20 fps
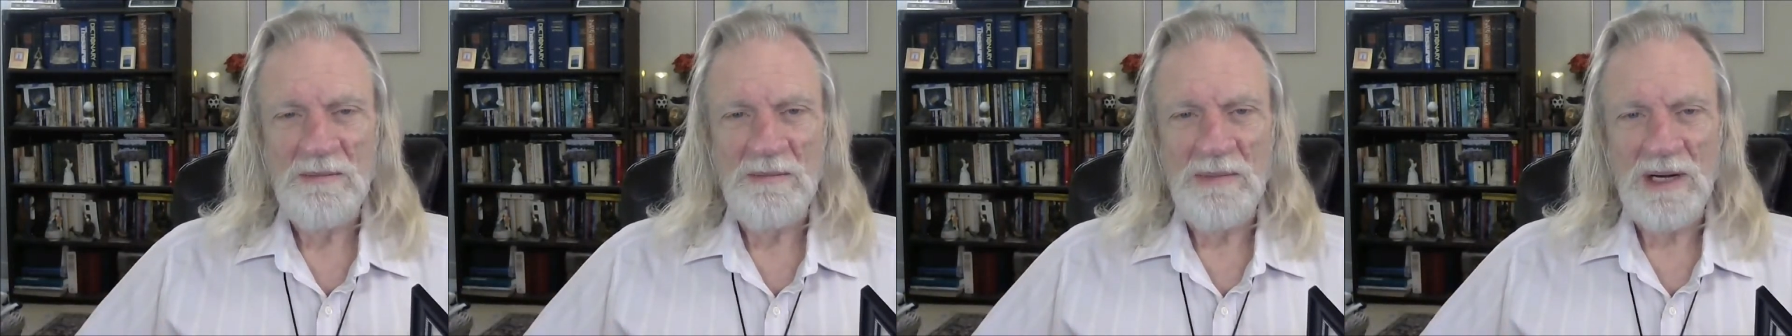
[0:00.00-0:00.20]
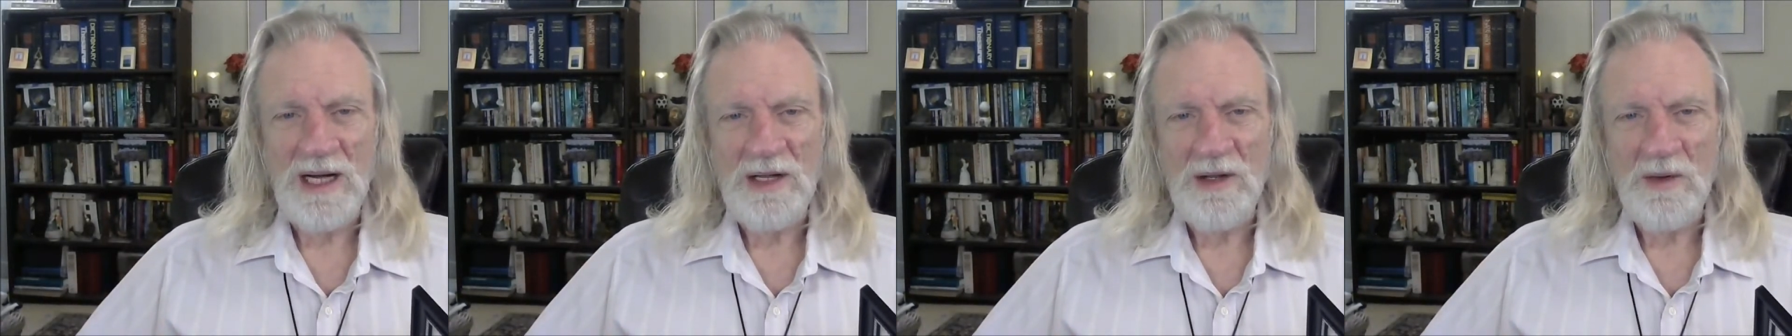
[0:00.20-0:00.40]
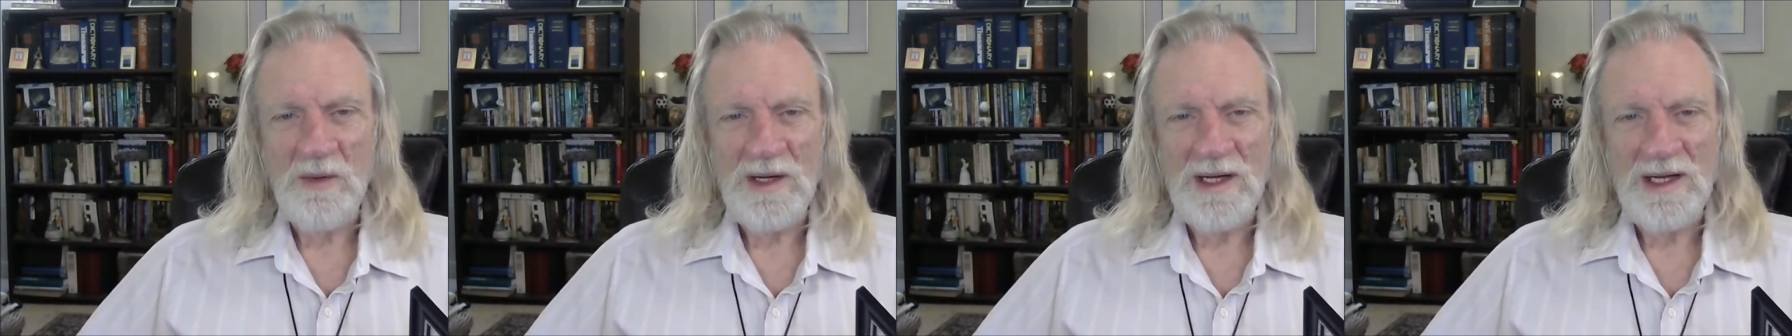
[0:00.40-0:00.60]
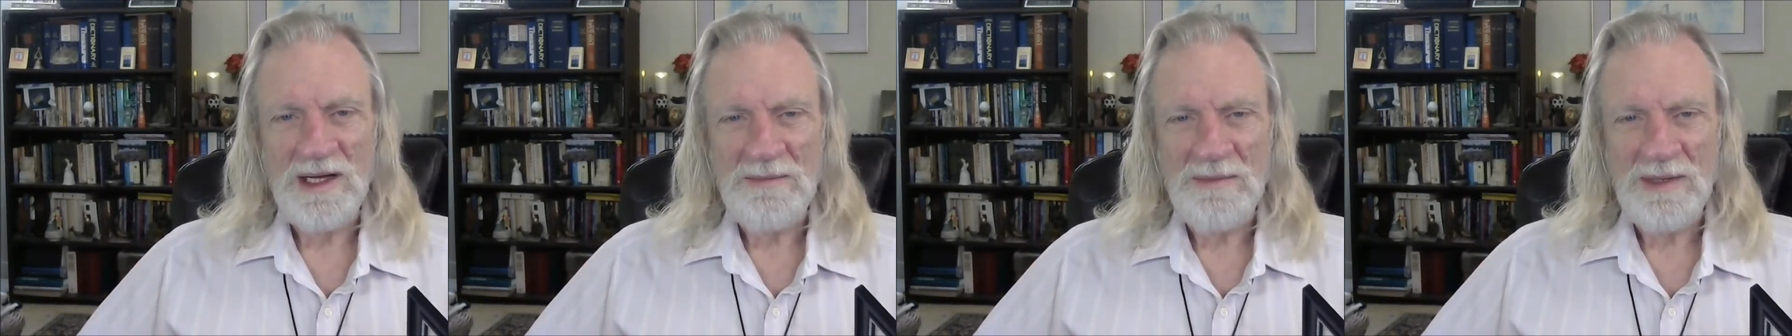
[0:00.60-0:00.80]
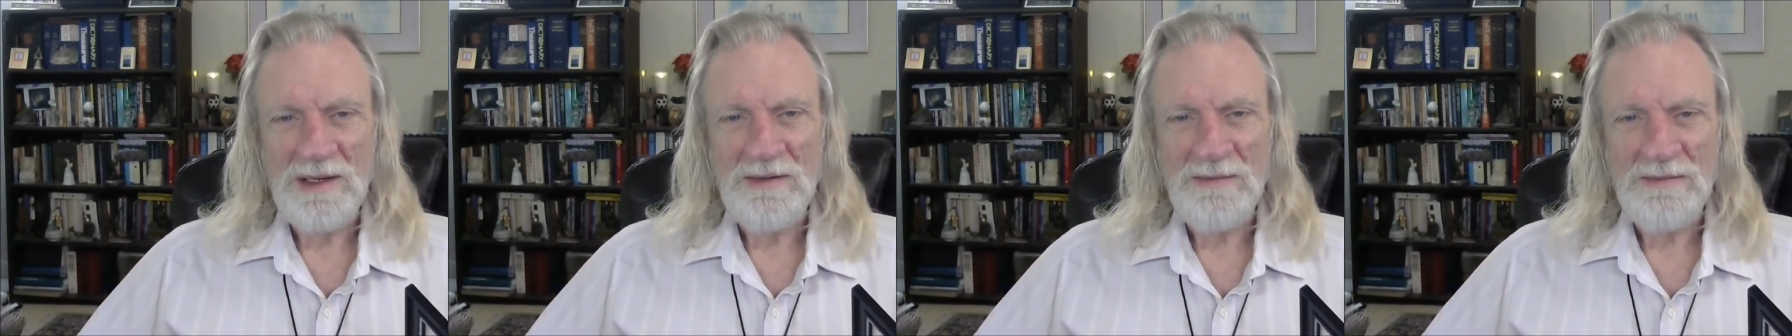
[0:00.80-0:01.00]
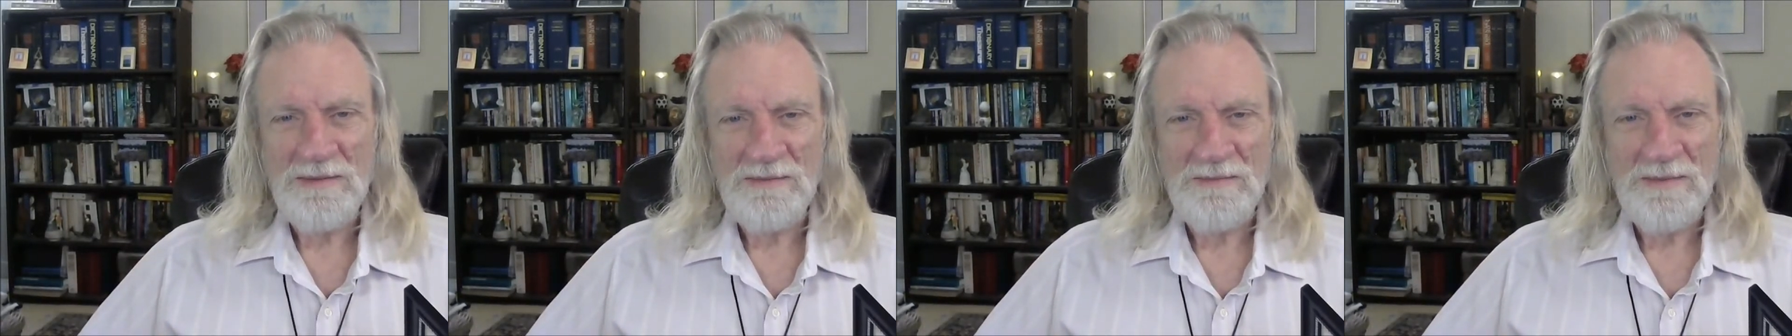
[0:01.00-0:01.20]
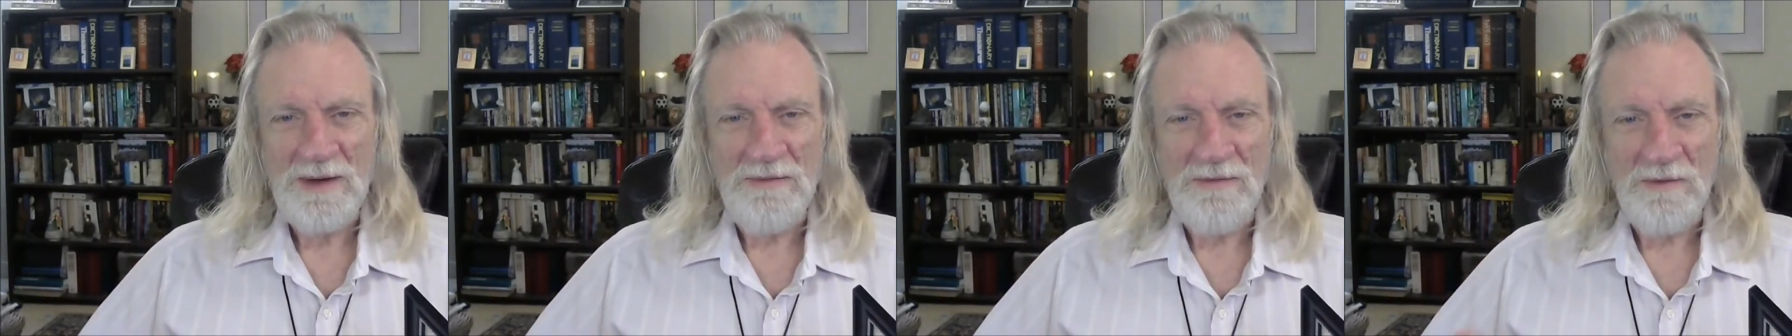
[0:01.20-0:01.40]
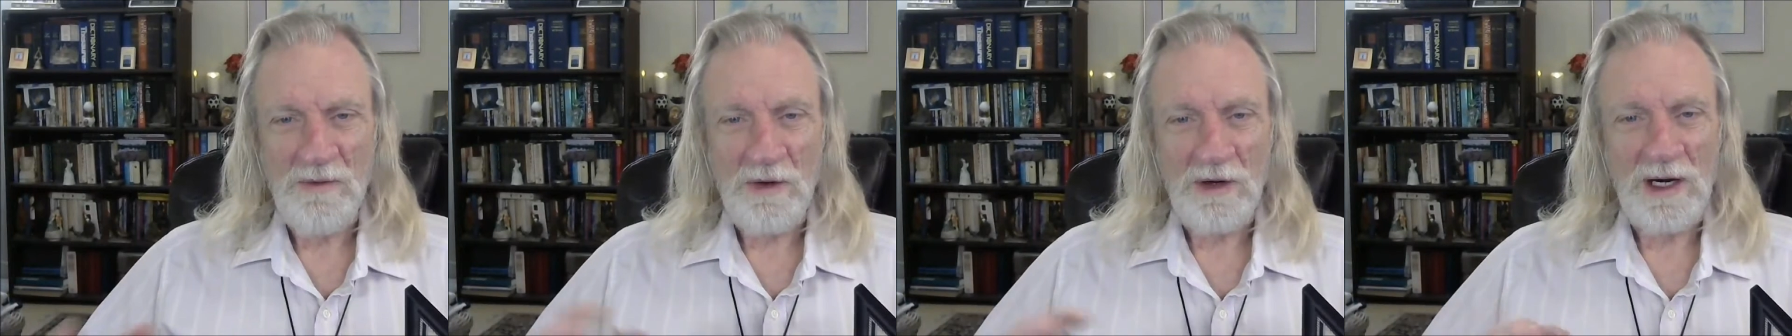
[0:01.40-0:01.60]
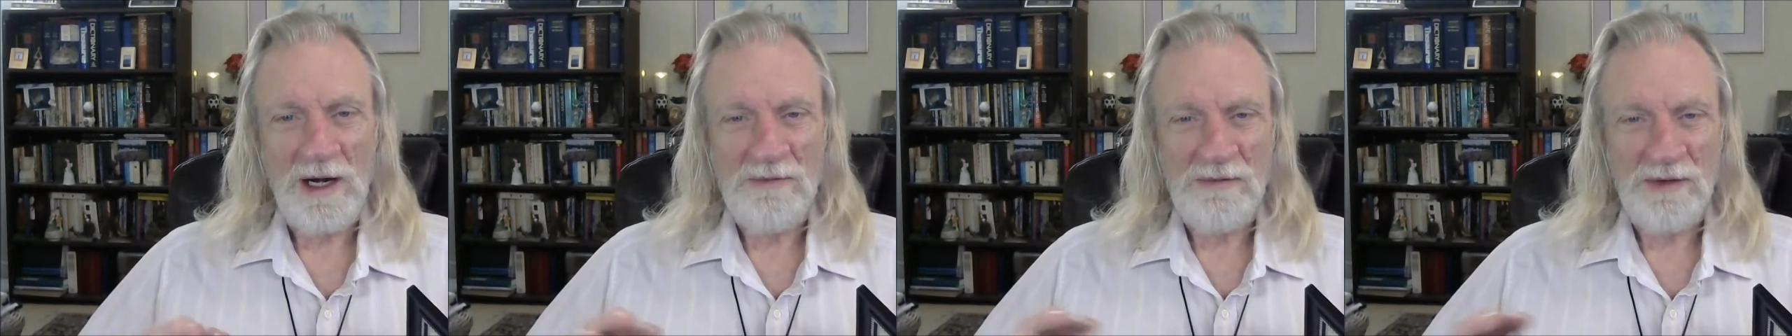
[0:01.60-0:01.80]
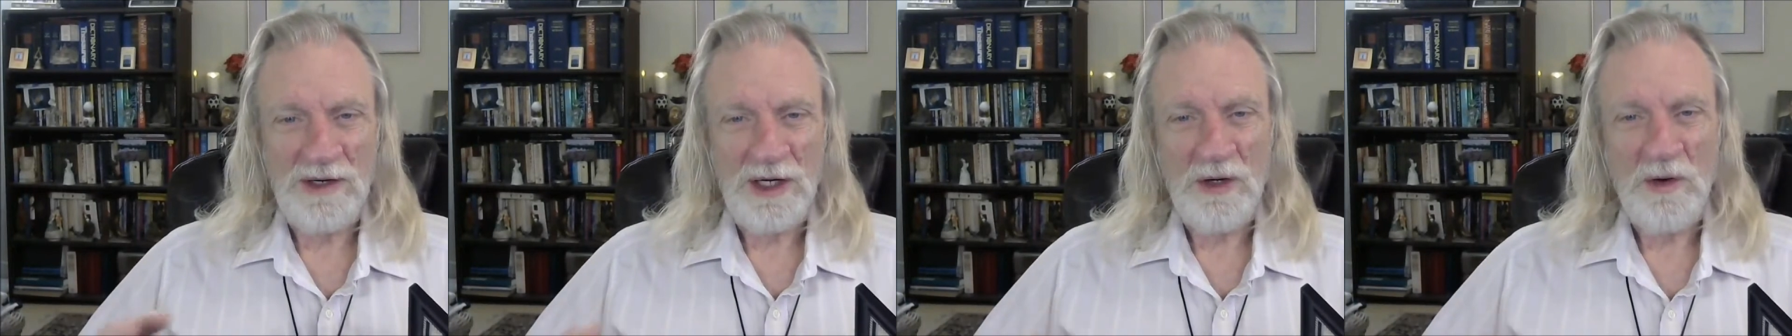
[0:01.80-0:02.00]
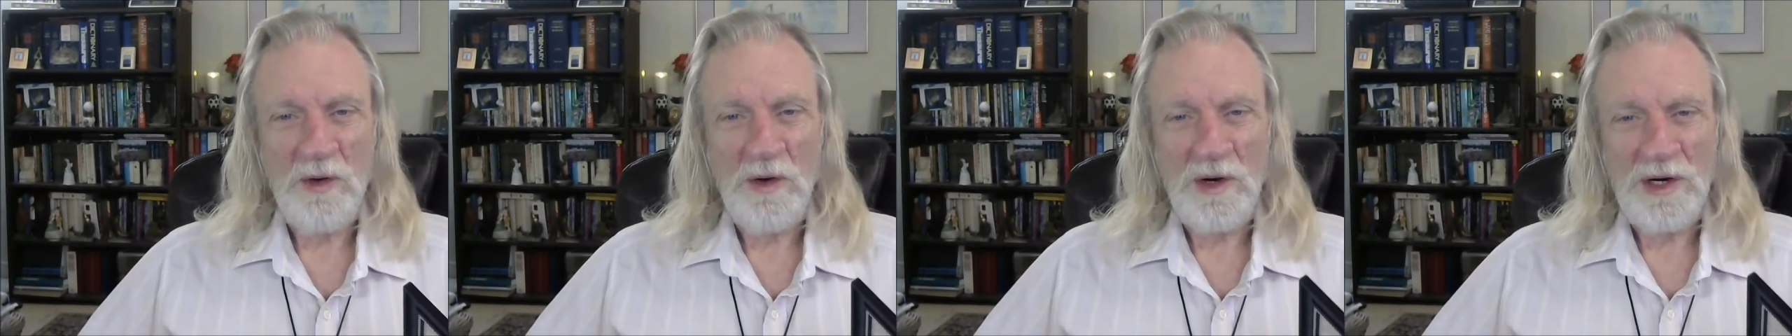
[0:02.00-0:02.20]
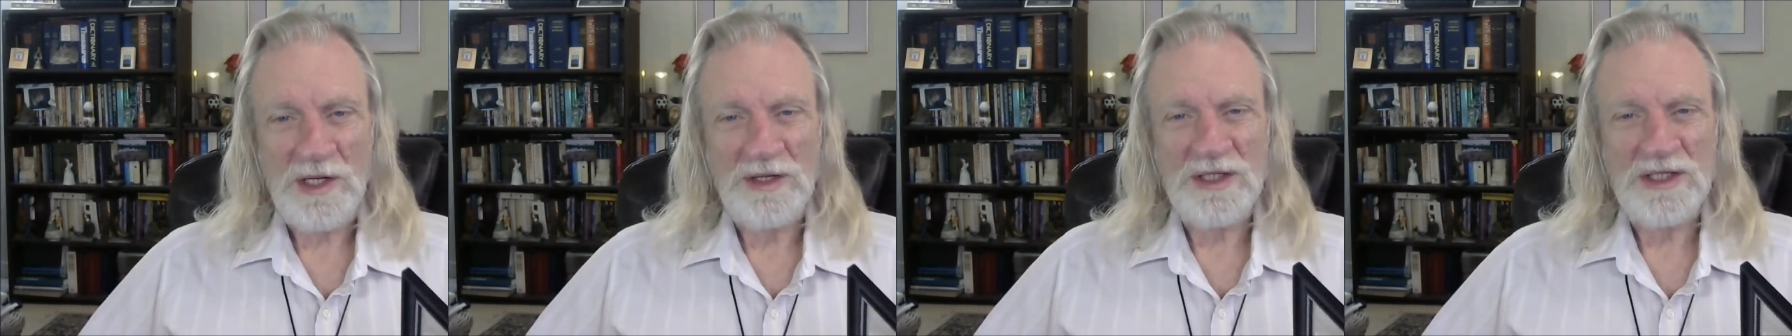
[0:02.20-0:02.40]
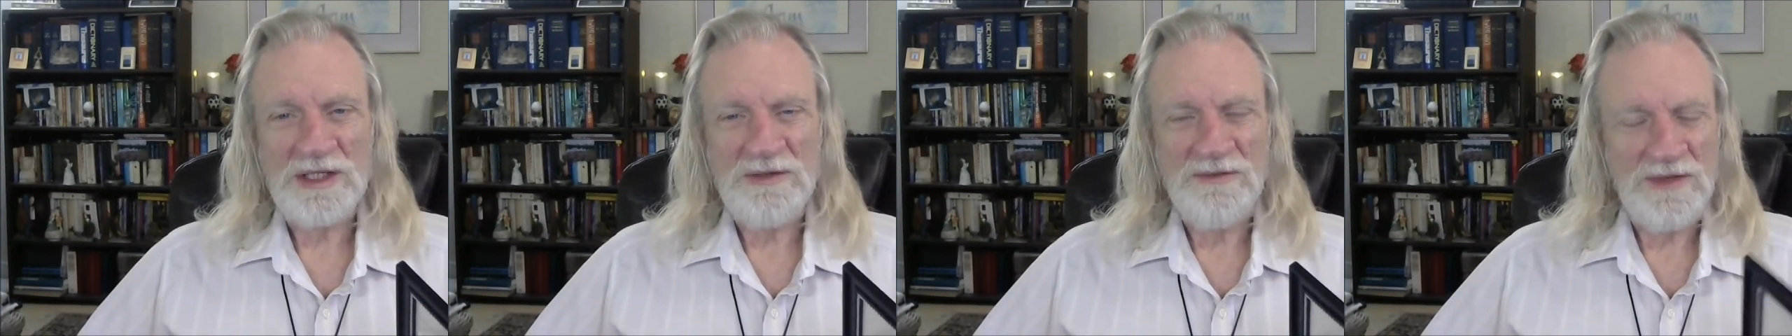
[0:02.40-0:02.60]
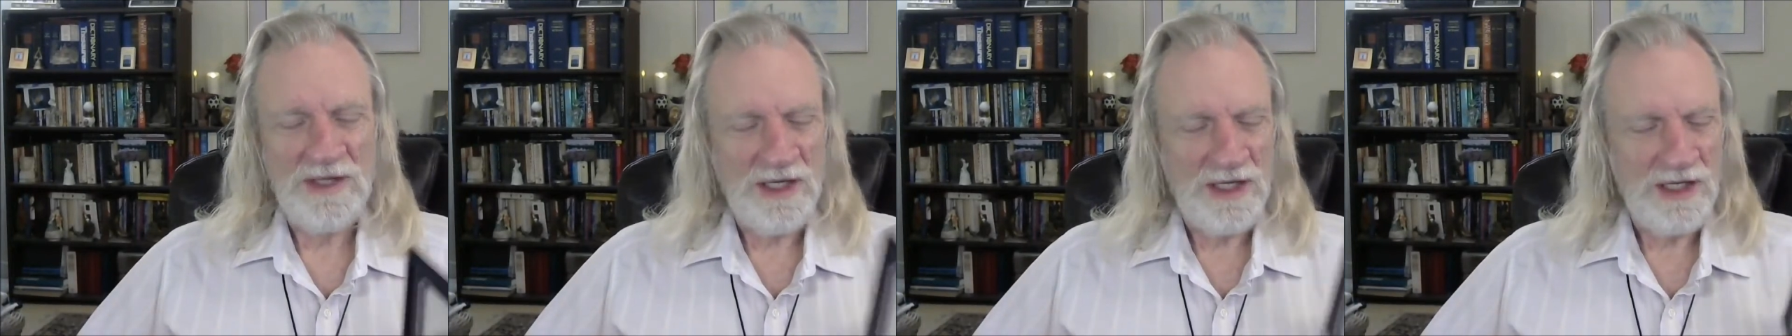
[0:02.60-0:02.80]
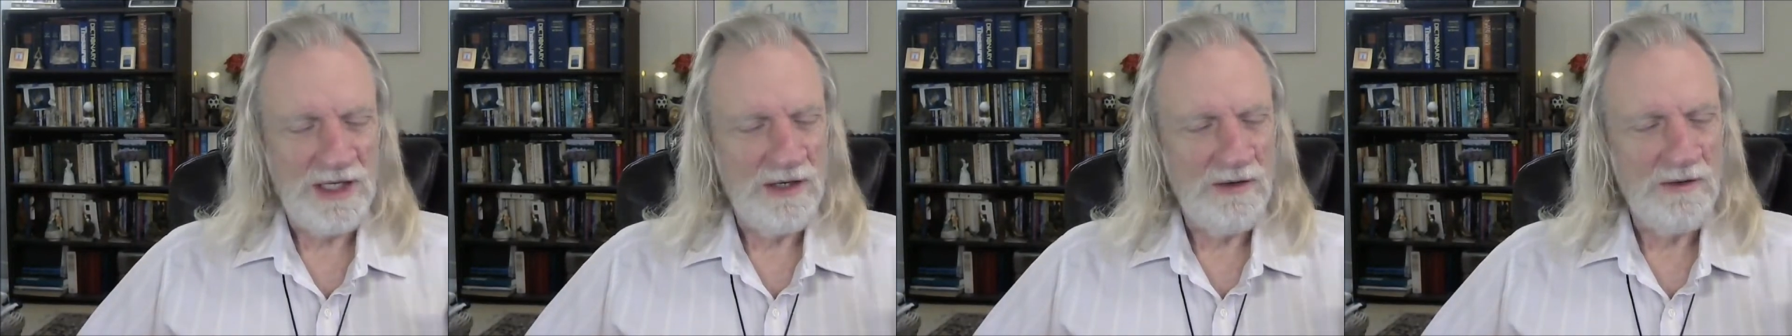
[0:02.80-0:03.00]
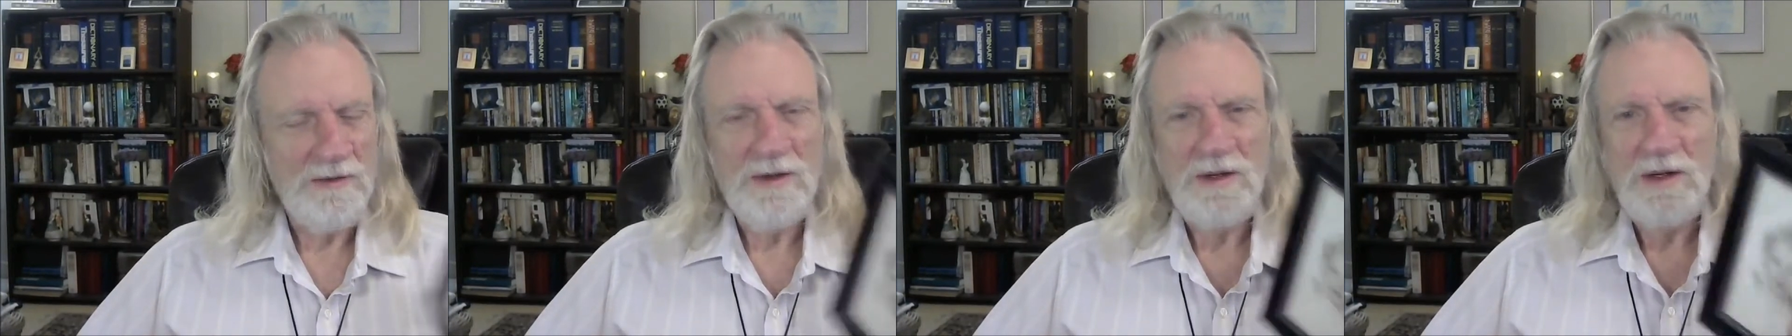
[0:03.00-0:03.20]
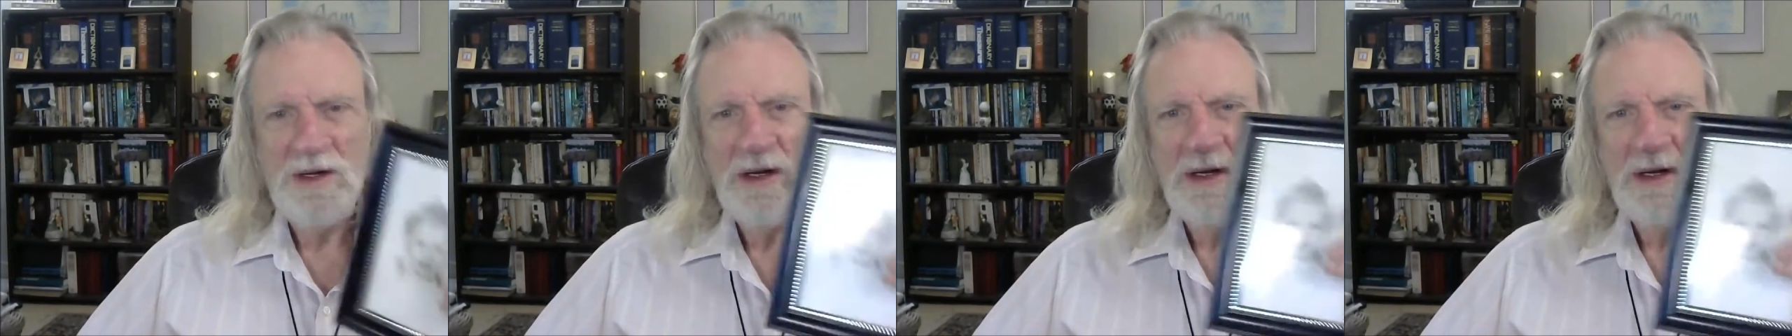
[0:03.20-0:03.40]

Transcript: by the way, be, before I'm recording this video.